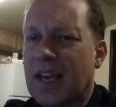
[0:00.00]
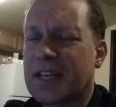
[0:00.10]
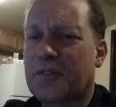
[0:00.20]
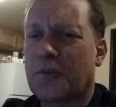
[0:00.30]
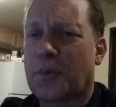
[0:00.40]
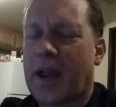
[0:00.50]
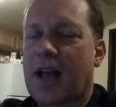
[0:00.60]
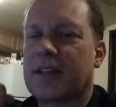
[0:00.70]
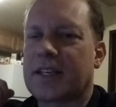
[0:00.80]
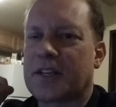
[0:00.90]
a different
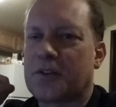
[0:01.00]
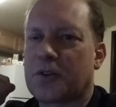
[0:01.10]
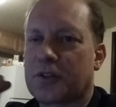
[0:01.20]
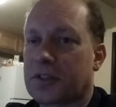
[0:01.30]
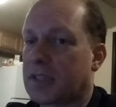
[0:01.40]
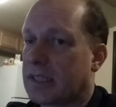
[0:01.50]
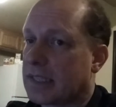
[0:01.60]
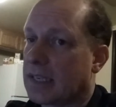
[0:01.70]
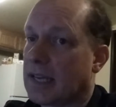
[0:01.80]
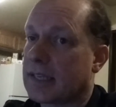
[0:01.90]
reality, you could just
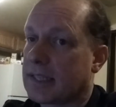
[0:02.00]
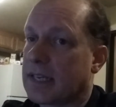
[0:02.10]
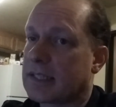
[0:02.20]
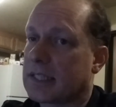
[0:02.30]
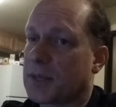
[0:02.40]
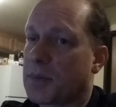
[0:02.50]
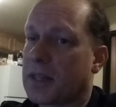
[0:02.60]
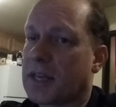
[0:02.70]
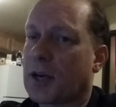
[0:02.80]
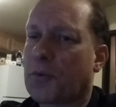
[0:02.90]
as easily
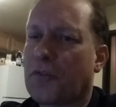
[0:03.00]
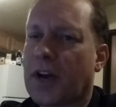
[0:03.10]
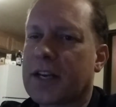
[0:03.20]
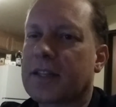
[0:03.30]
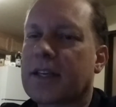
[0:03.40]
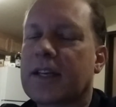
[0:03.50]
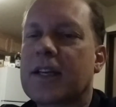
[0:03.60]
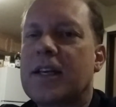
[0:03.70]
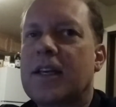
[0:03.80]
be there, provided that